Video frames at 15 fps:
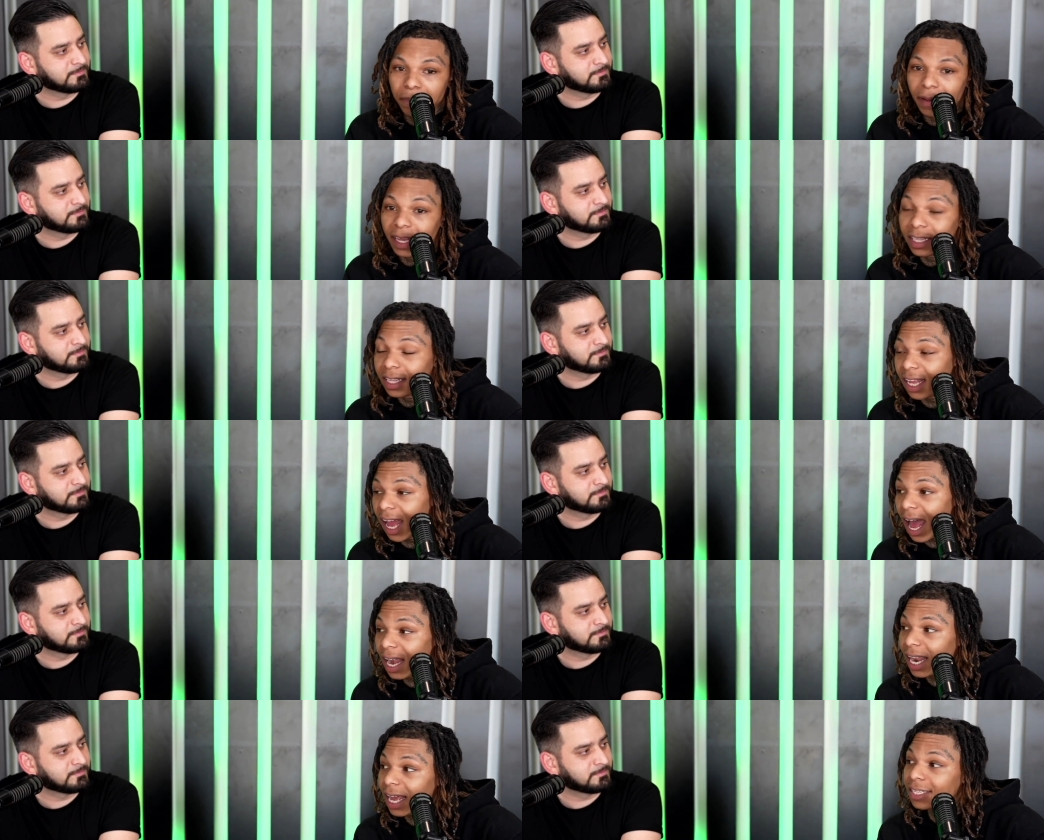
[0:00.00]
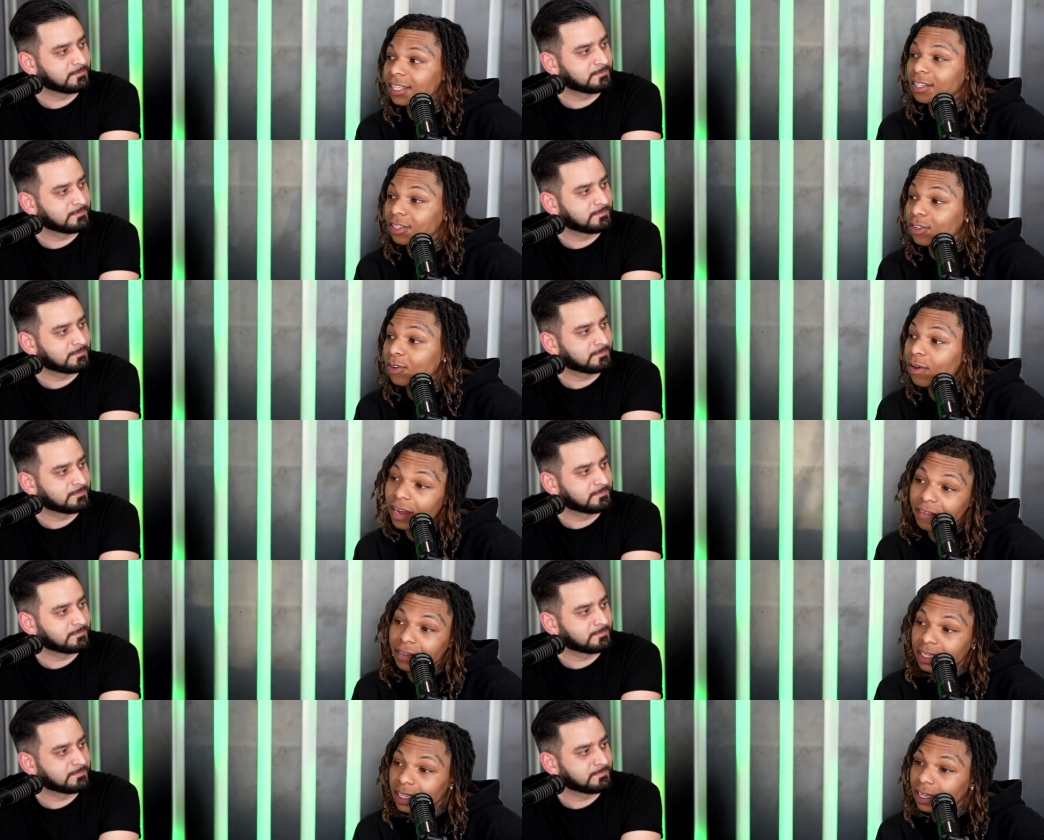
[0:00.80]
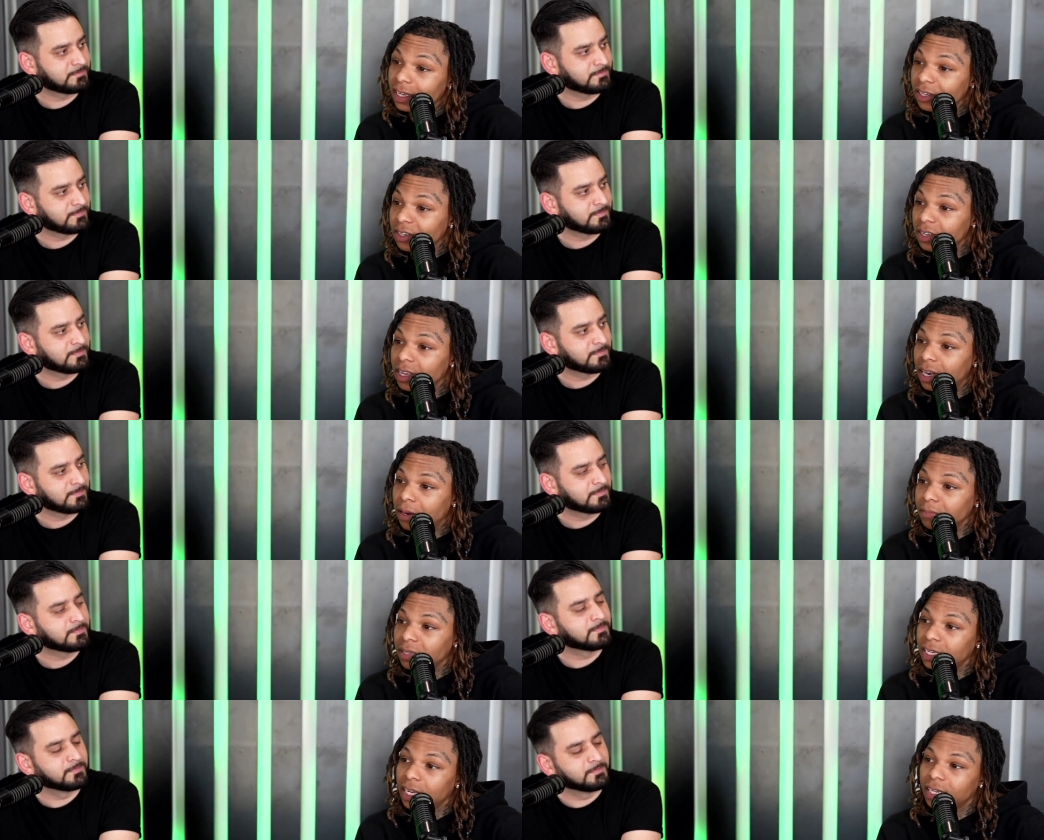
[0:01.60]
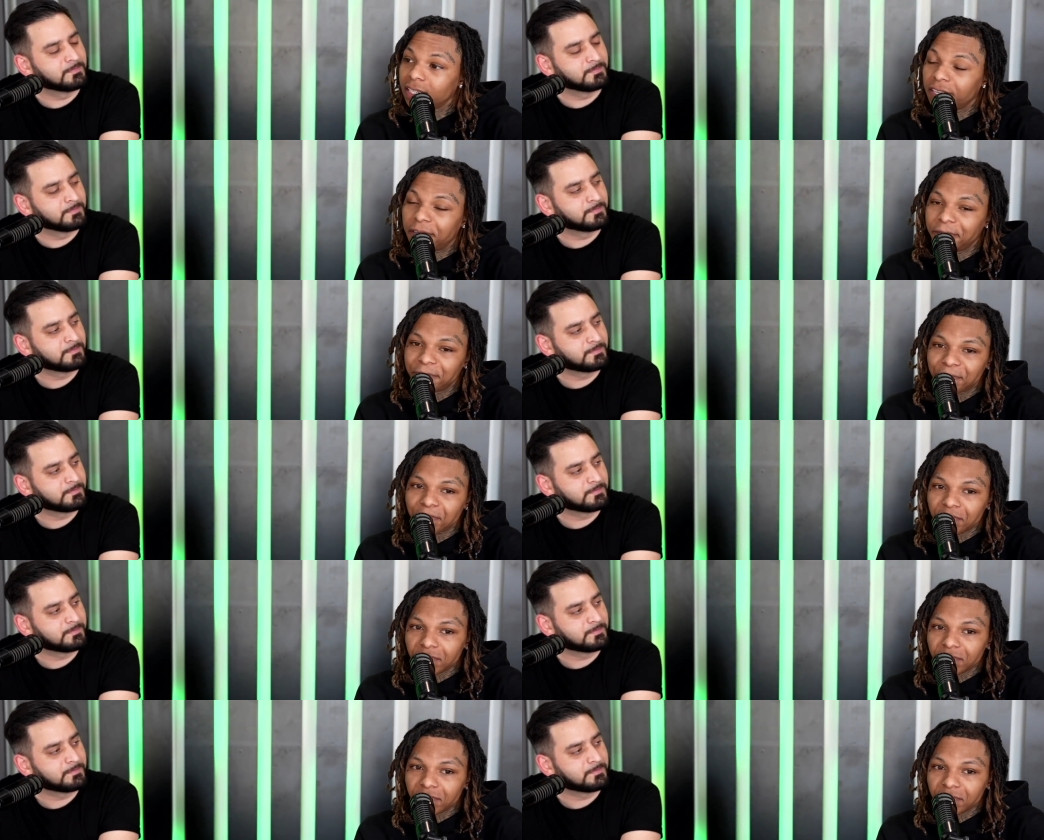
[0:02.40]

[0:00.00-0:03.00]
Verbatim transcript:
Speaker 1: big deal. I like to do everything. You get what I'm saying? Mm-hmm. So,